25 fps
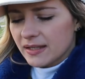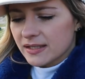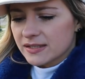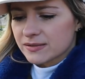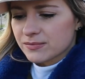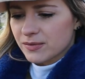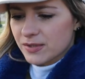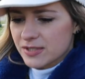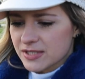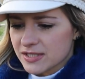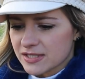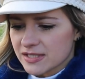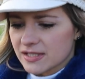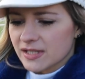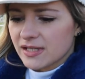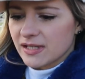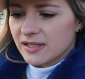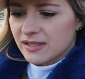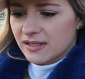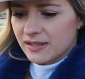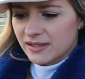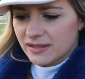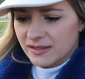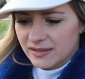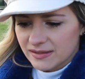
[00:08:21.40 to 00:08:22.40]
it was
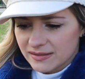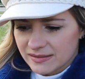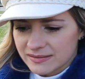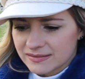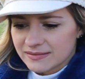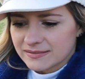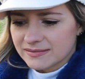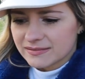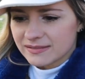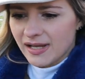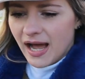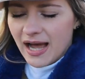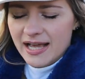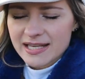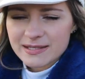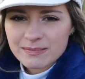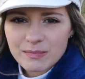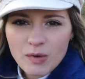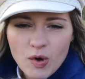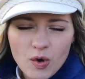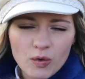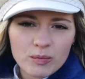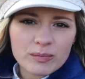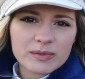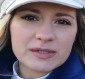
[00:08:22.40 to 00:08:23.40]
uh, nice
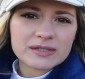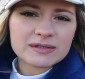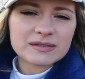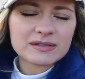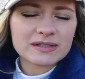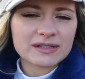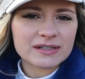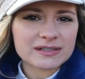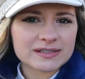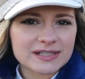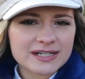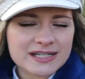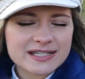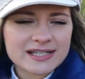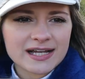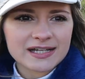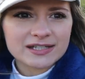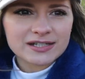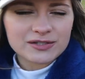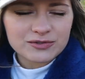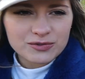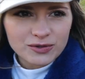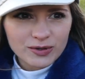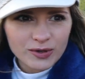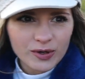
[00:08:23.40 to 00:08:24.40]
moment and I
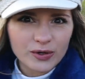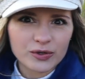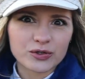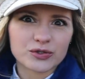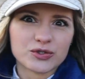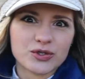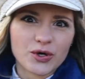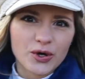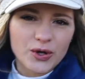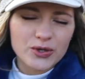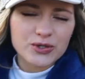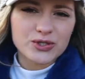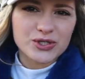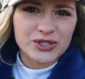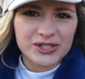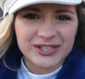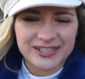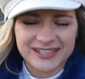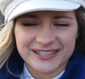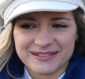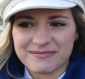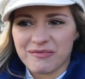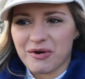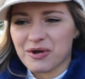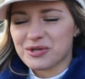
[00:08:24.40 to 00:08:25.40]
started to learn Dutch
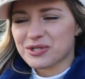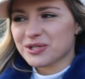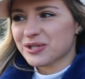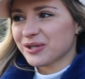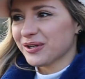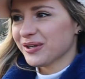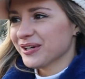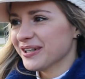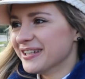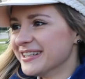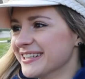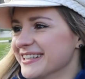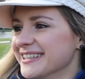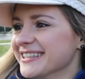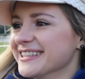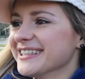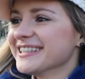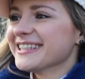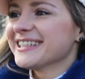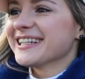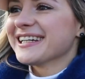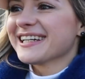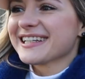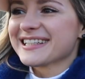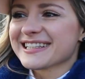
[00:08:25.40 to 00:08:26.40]
in Moscow okay.
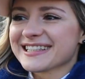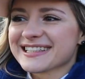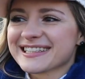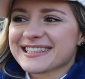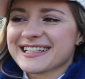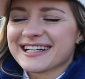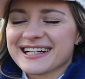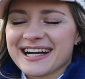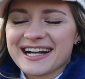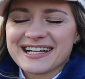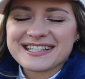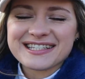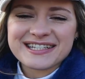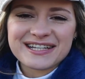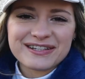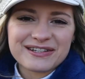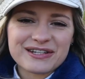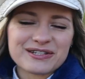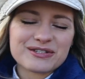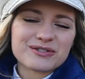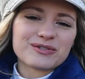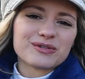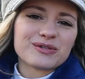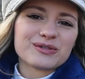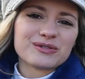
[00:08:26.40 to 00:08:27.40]
and st I
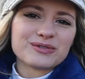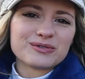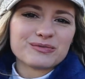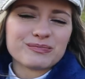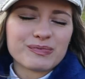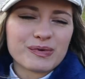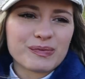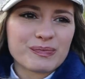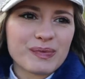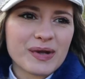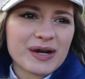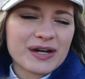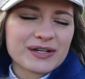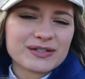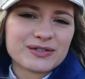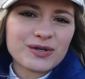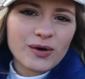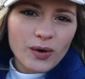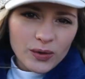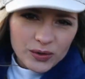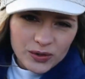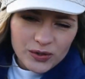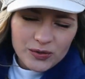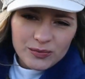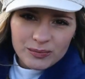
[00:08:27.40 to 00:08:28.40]
started to, to, prepare
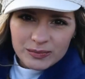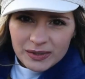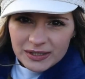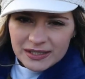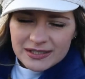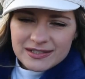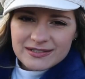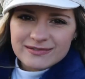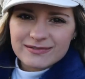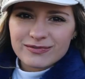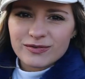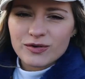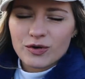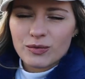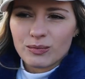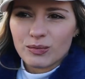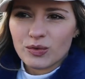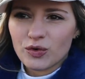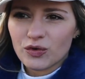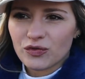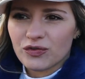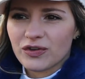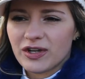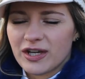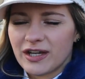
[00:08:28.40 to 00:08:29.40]
documents for
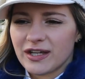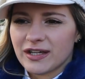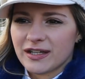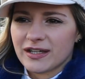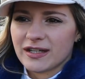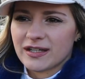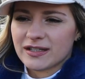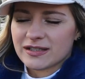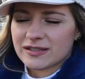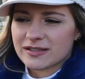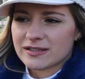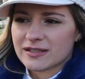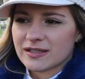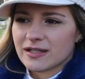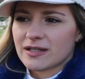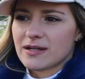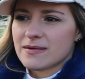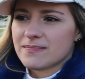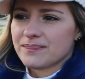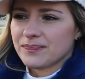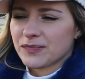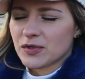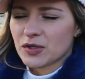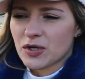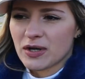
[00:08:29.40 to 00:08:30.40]
moving and
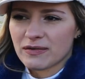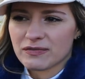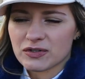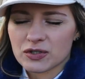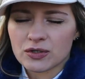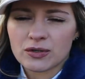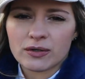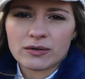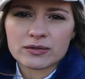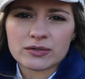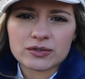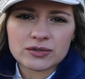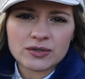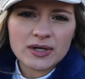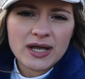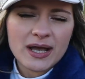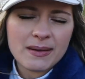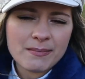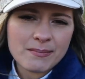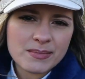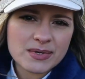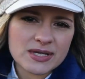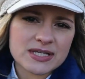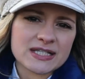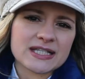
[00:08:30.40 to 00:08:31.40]
um, you have to go to
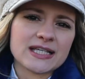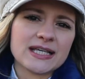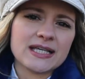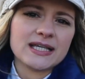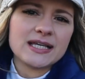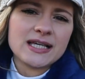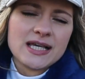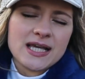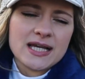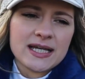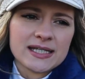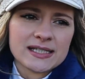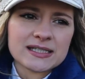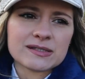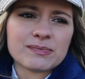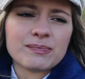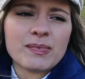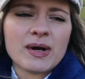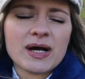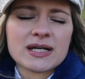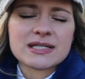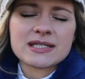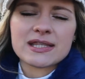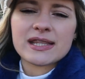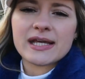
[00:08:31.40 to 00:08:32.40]
embassy and
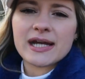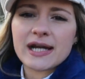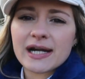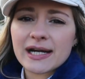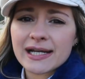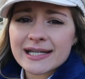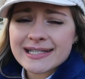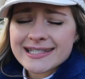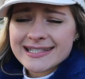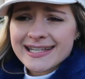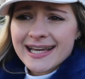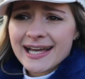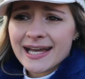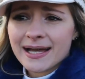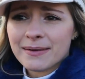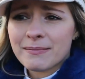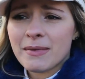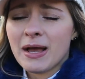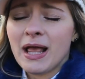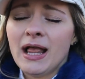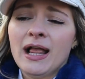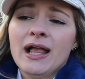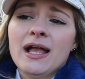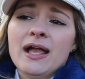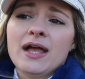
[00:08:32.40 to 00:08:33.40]
pass their
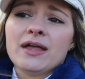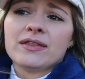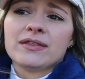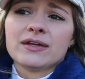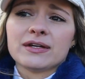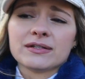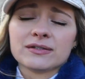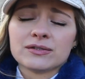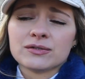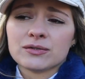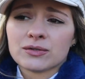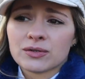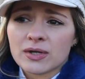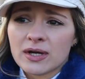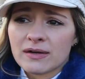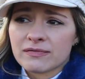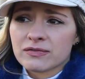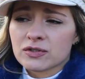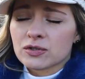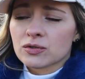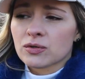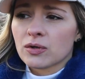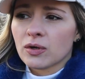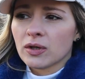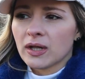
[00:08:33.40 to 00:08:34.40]
exam and then you
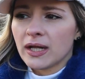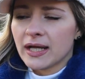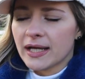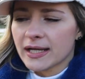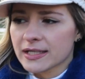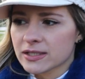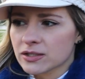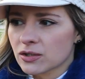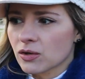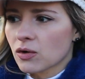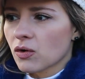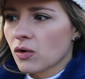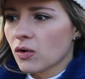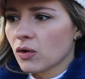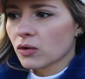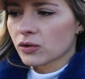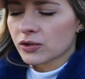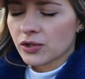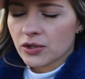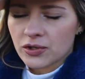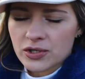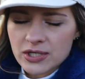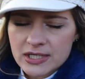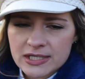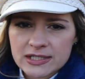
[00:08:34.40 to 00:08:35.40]
have to collect
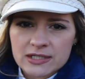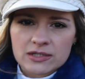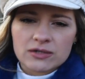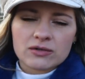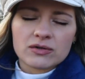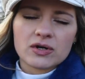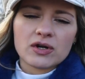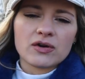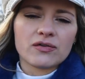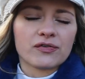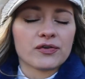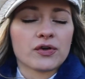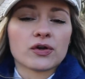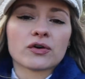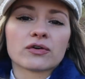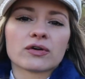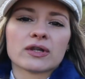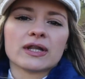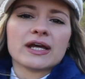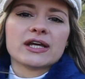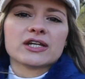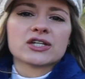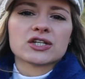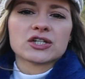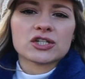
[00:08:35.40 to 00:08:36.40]
all your history of your
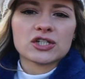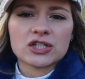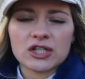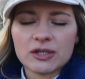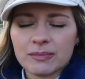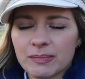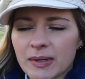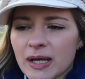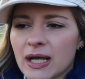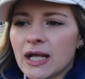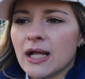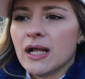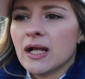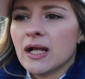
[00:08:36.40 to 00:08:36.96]
relationship